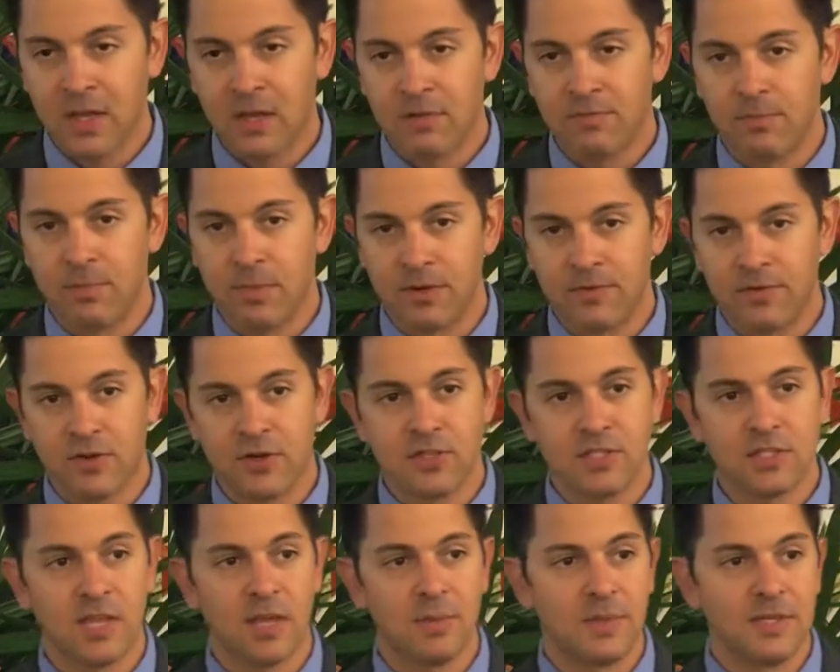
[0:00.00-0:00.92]
But
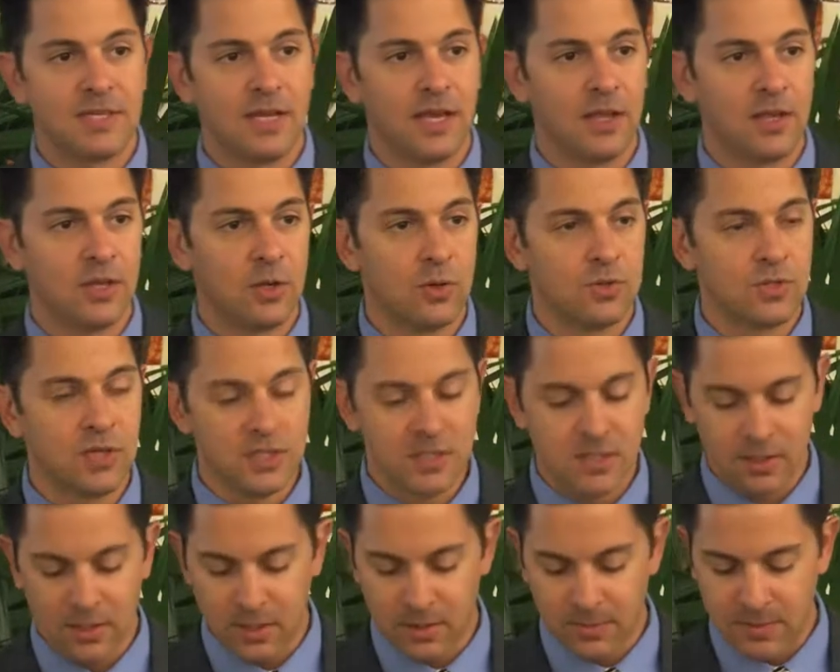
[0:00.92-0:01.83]
first, let me tell you just a
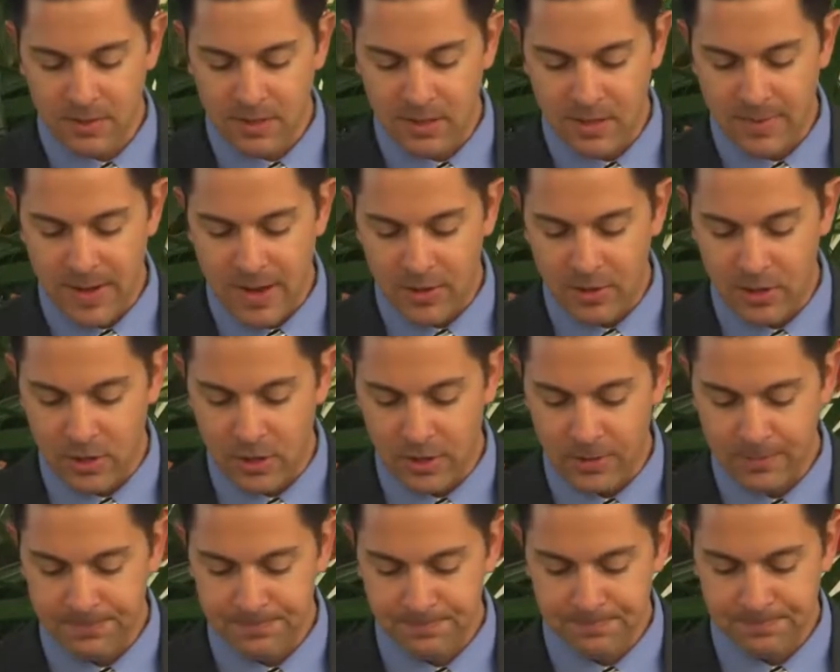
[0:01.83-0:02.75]
little bit about her.